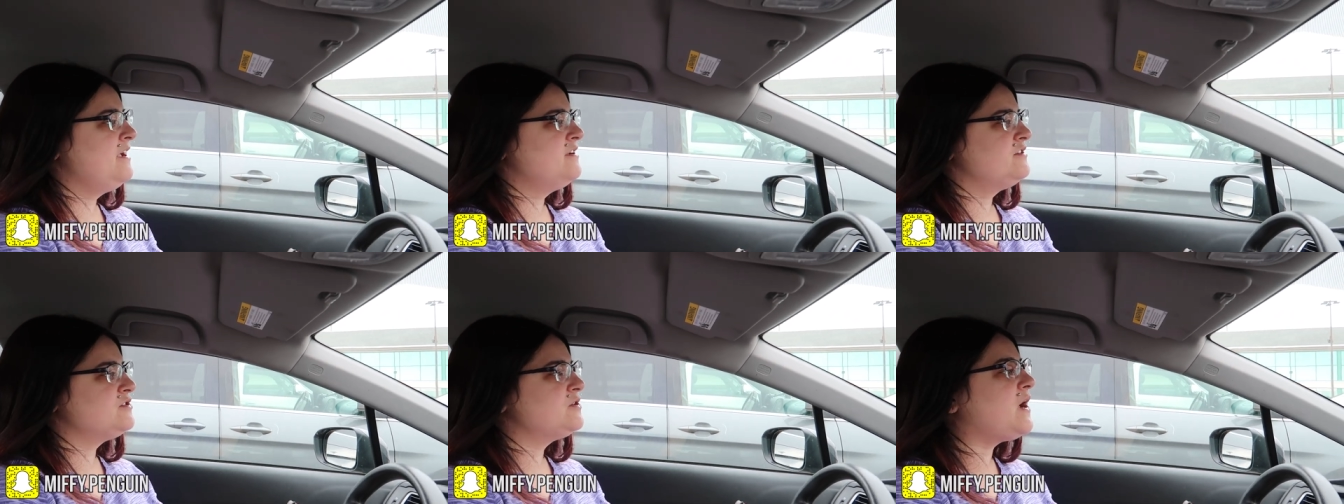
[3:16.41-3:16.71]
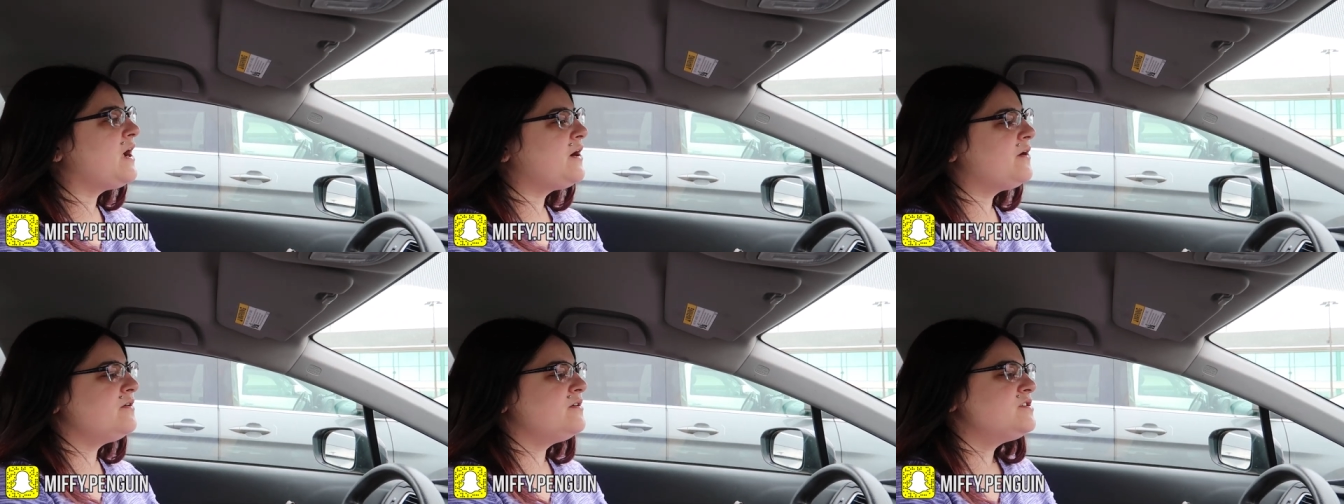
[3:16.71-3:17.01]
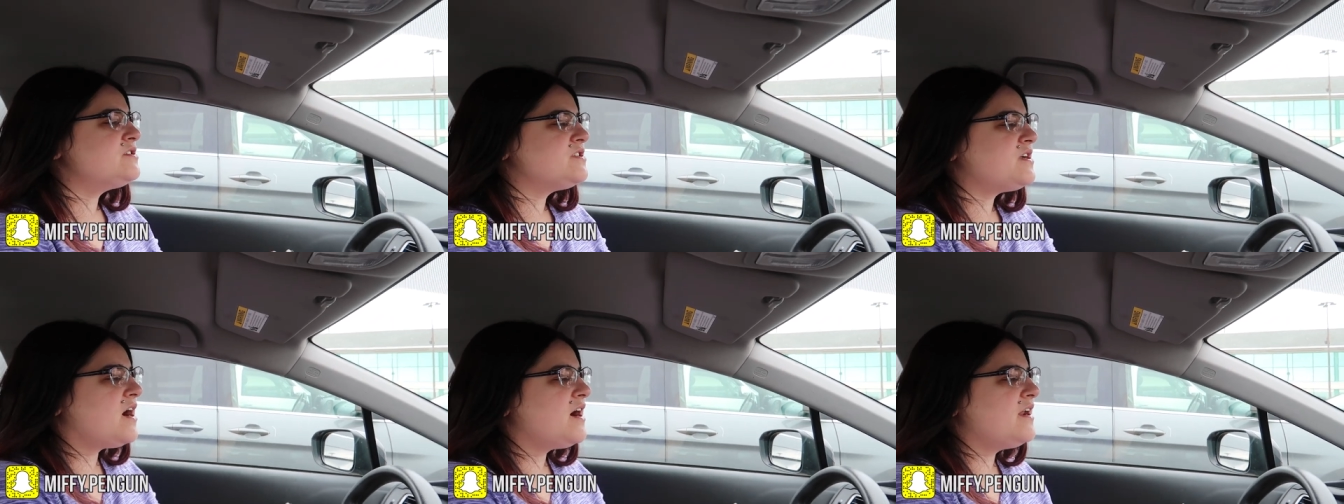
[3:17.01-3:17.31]
So I go
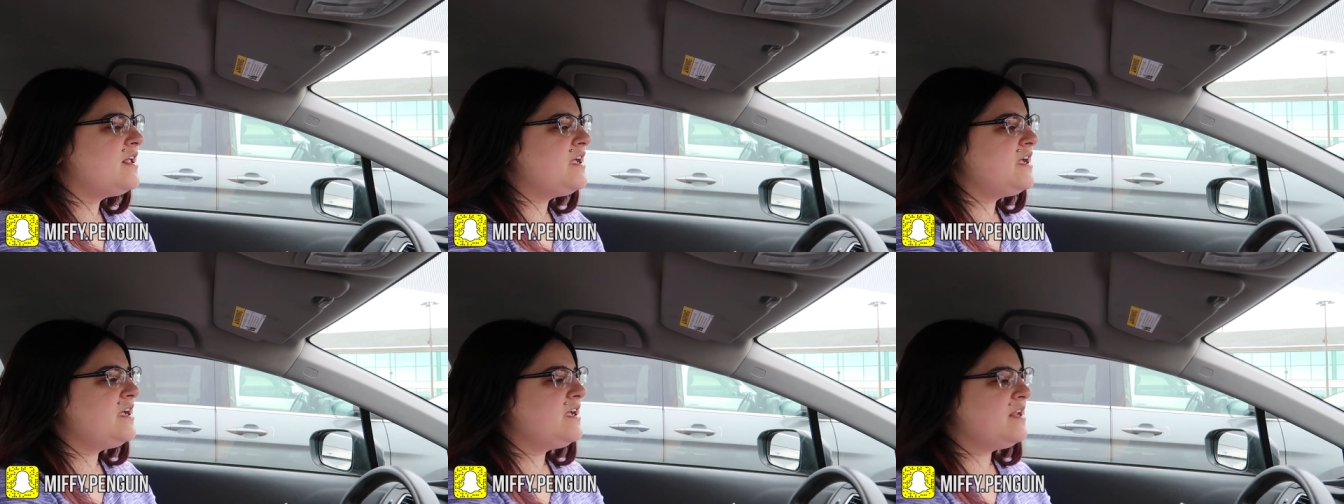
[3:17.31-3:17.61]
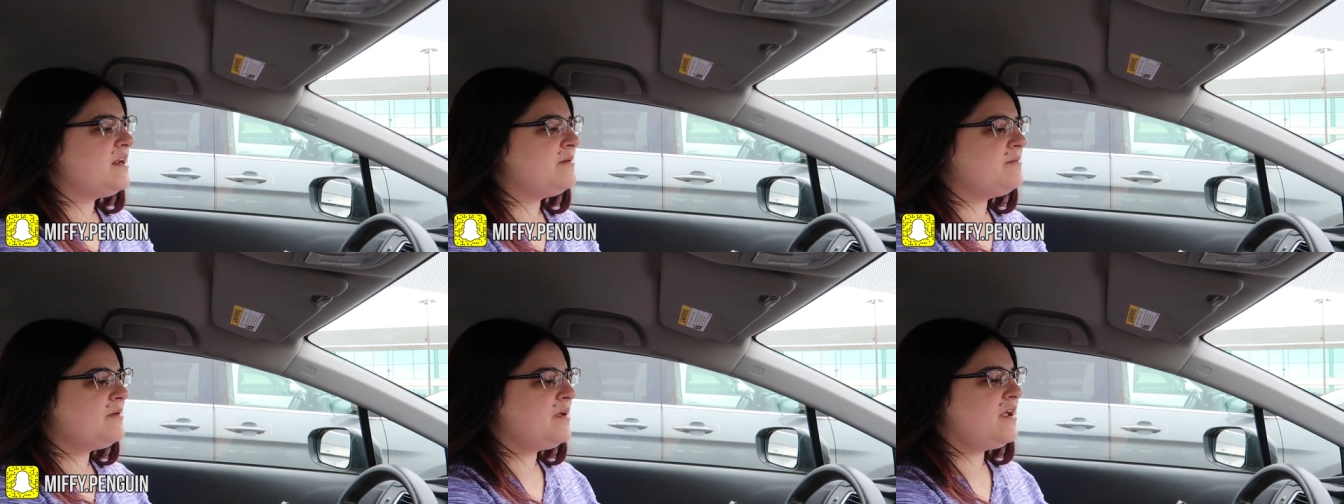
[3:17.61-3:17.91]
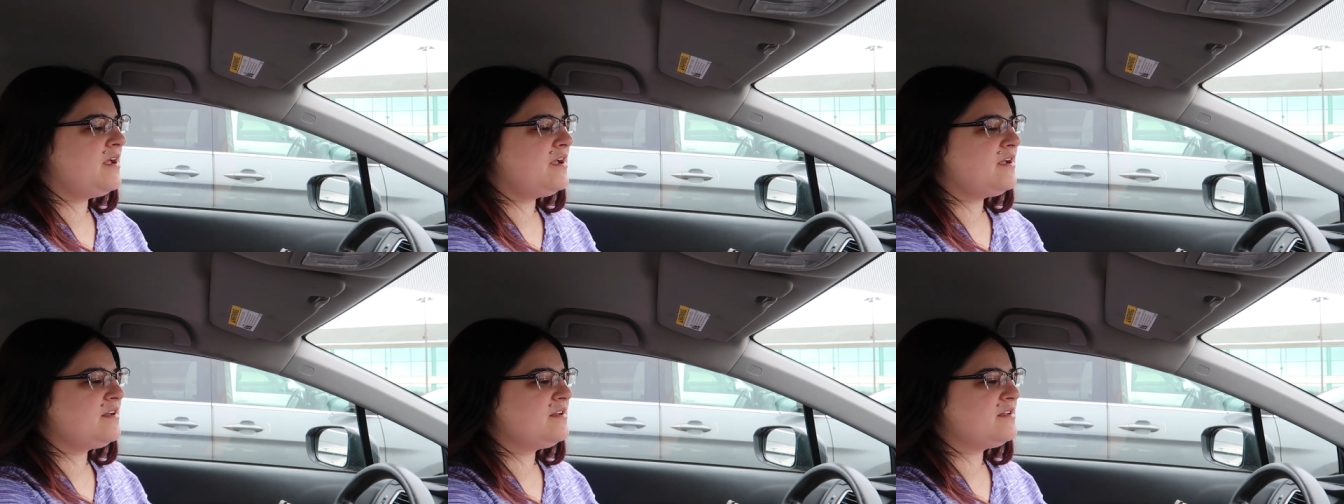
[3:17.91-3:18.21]
start it, and I'm
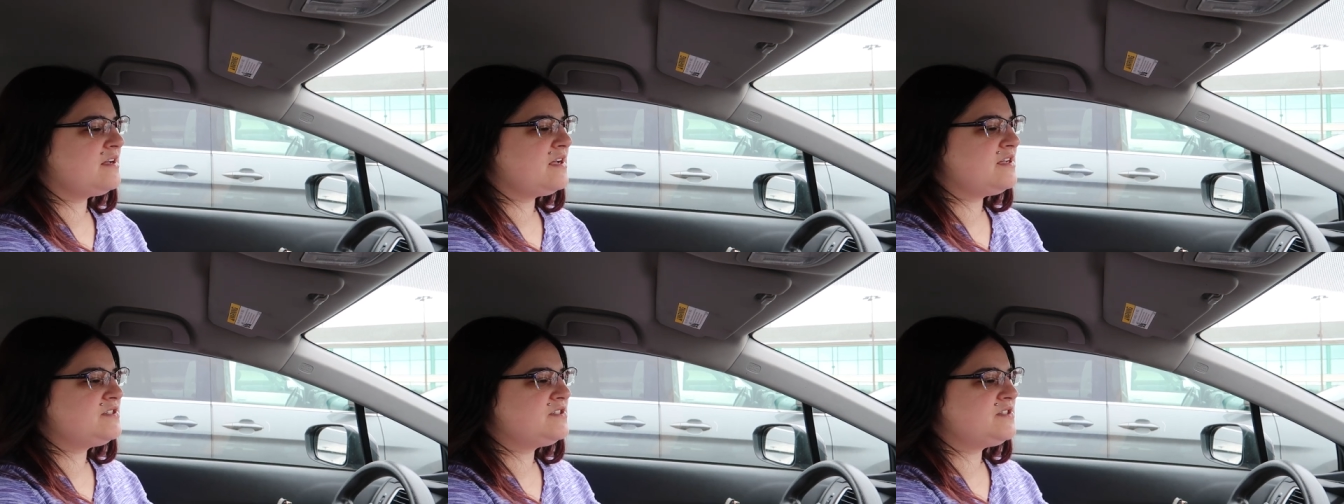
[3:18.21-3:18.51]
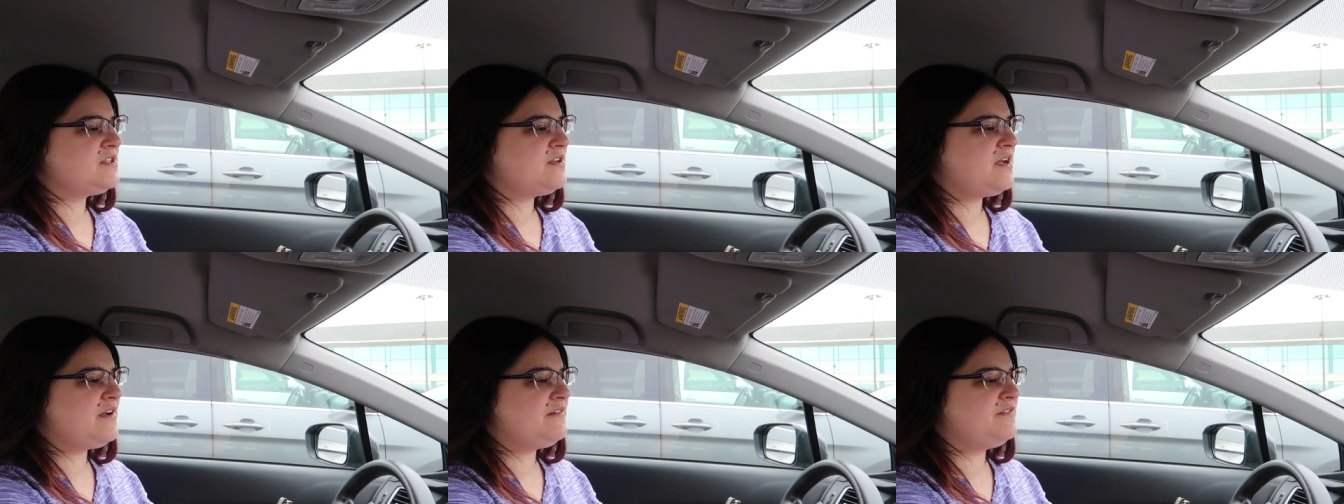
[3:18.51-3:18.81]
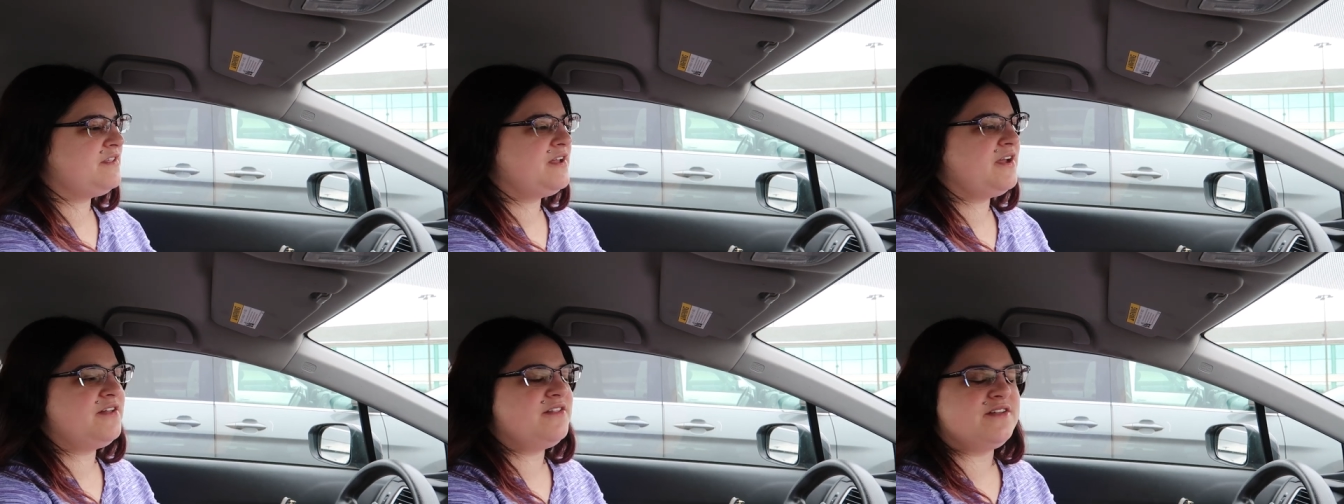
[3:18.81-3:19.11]
like, I still have
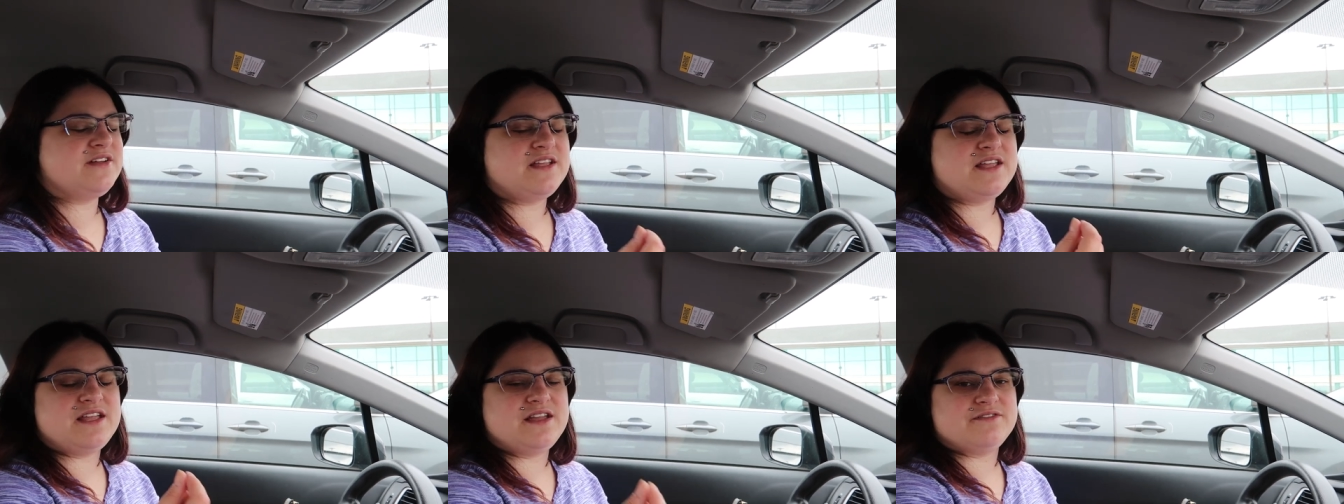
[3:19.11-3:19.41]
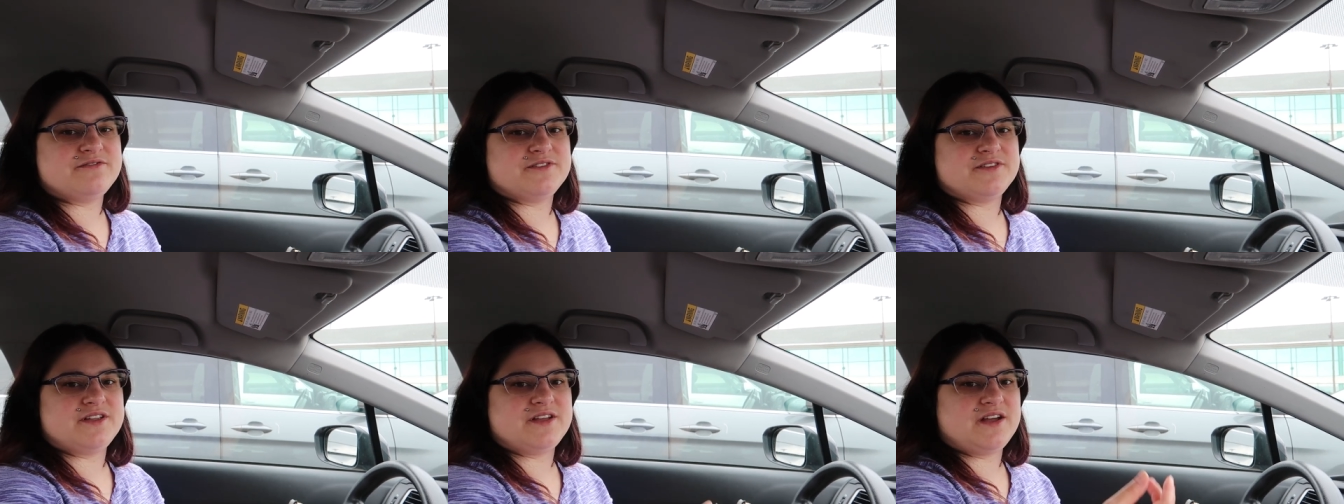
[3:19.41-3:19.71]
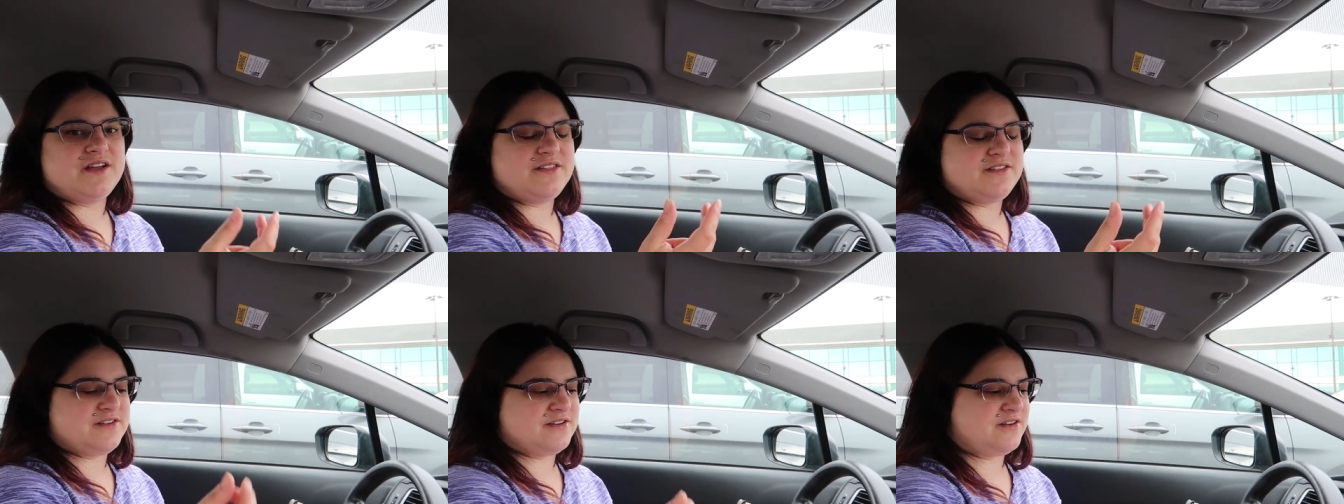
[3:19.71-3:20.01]
the other key for the
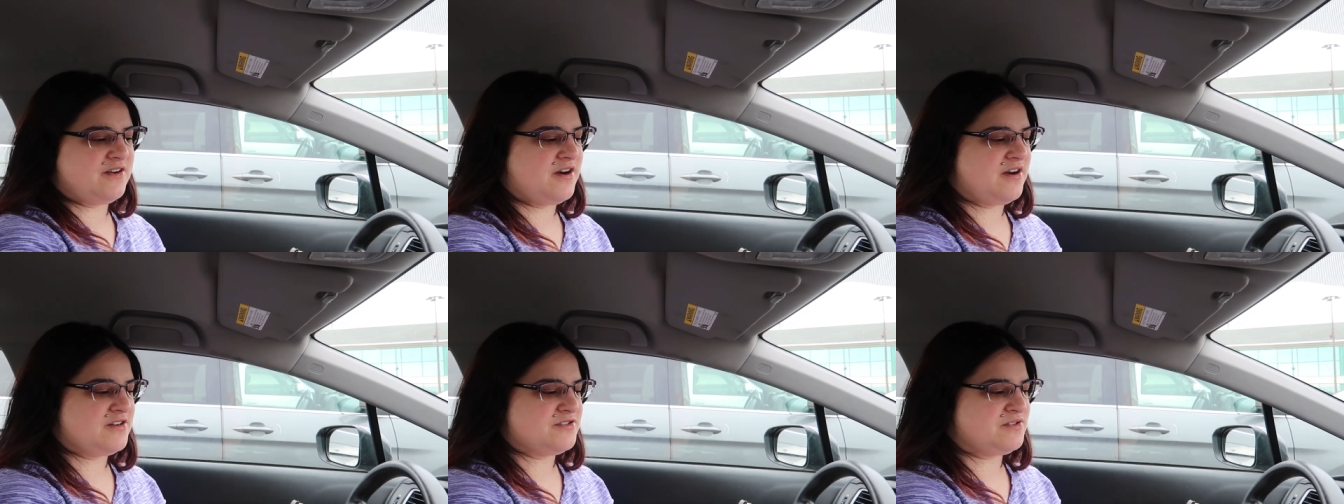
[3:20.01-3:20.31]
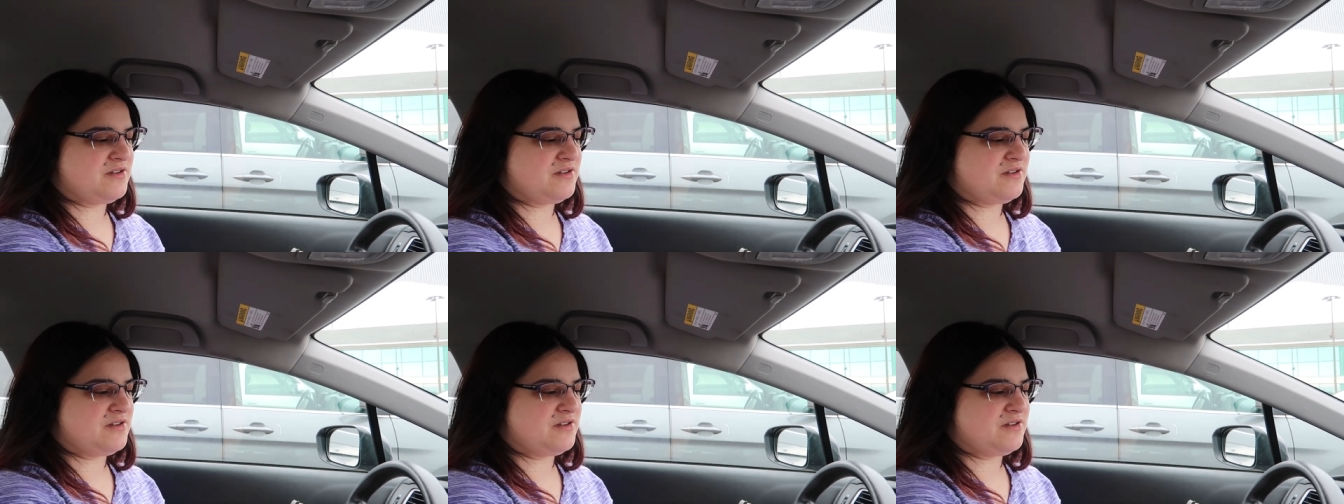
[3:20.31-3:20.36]
other car.